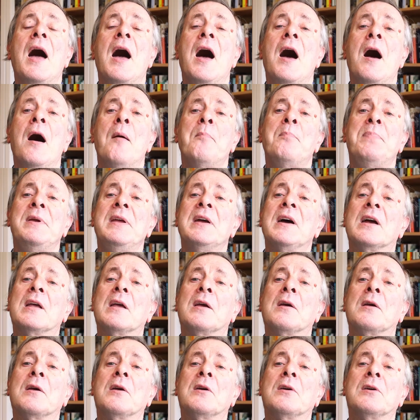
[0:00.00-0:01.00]
uh, be a
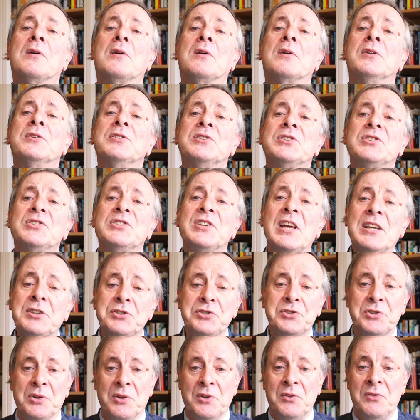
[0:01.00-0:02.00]

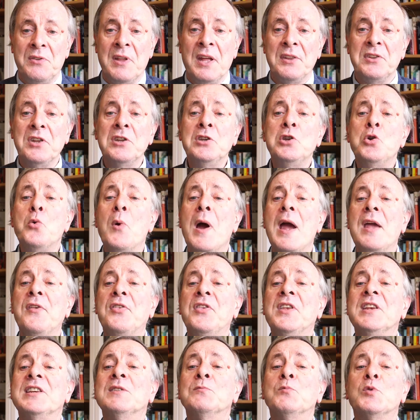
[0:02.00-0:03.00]
concession that the new
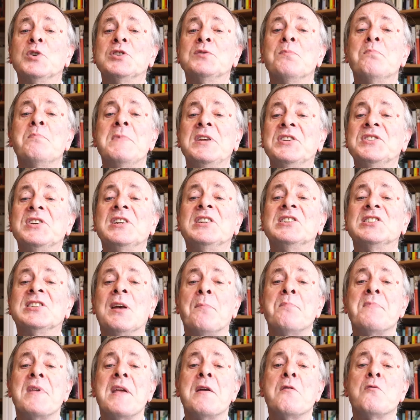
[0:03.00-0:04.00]
atheism was missing
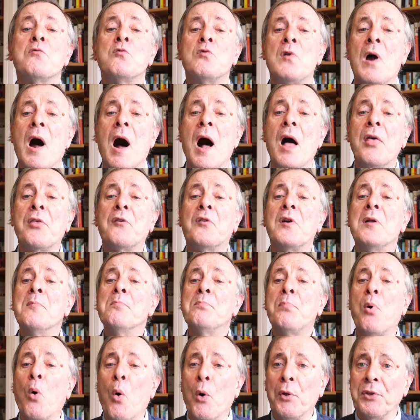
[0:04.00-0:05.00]
something rather
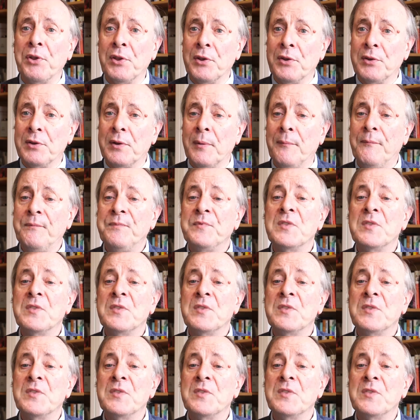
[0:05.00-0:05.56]
important.